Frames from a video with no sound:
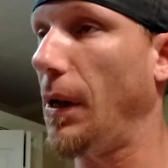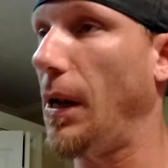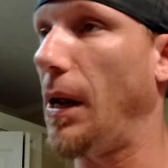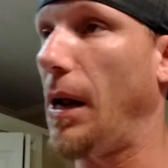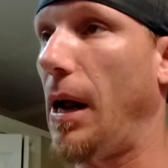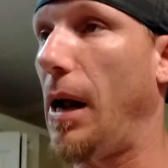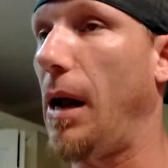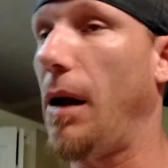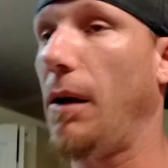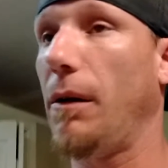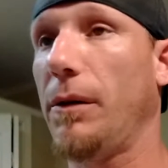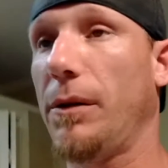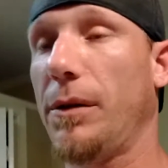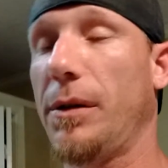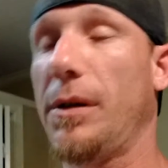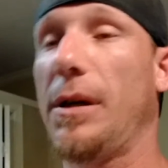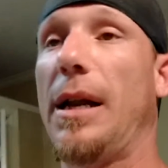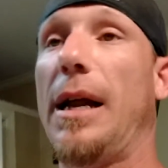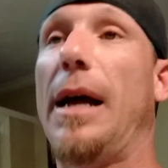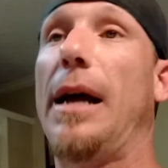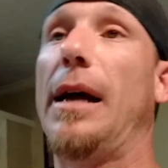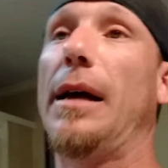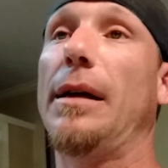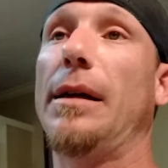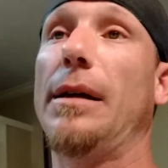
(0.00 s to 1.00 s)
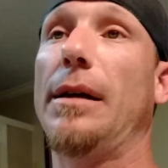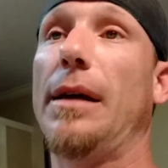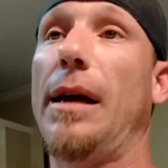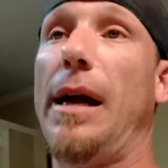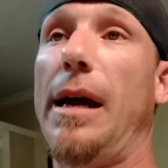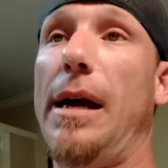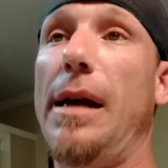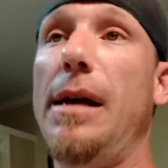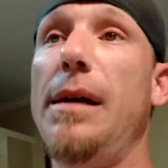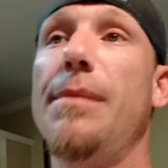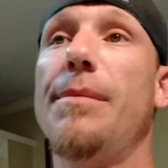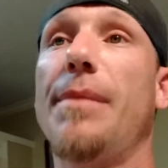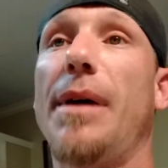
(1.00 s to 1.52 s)
I was like,
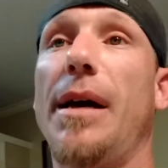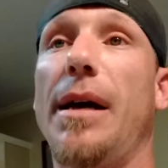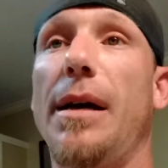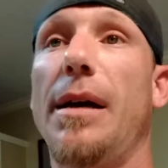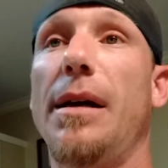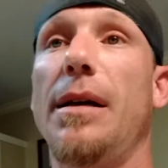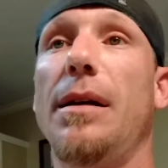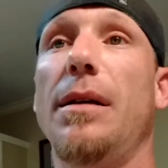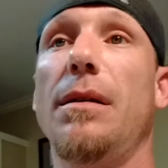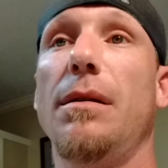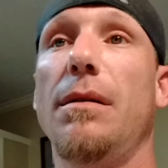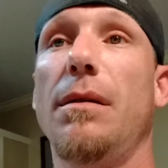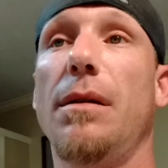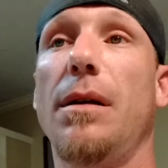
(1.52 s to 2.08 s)
hey man,